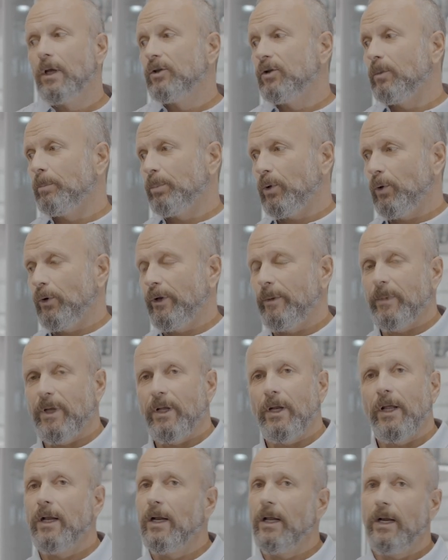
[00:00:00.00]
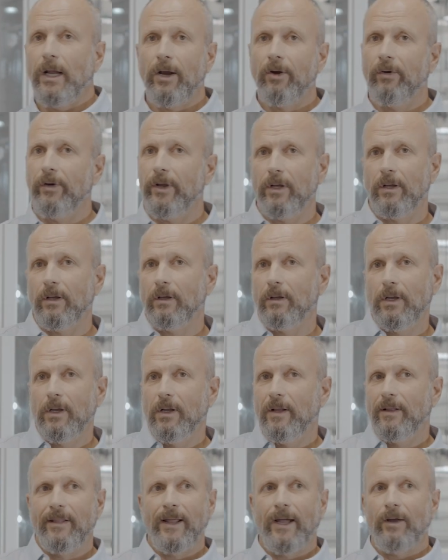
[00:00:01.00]
deployment in an area
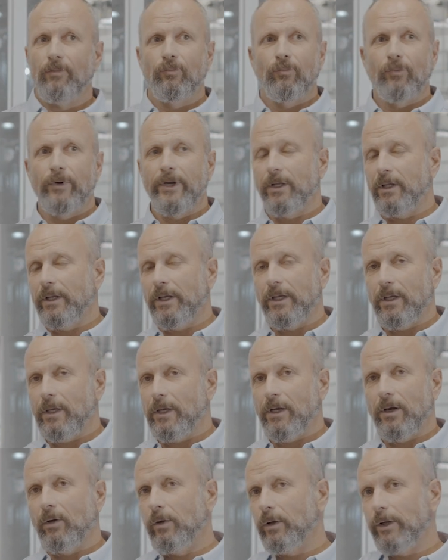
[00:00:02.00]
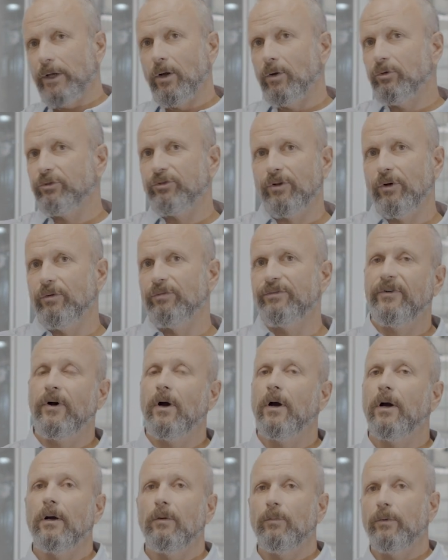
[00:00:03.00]
that really can only go so
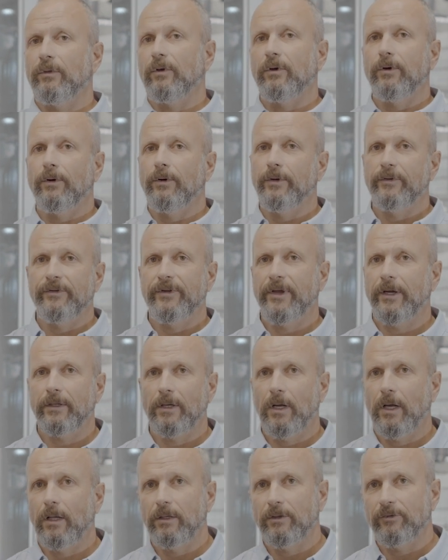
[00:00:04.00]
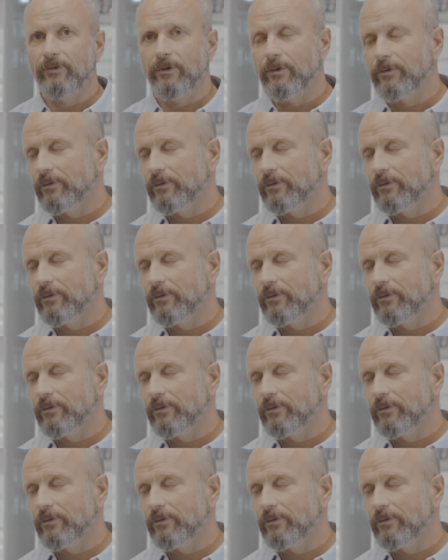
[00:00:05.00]
far with the current technology.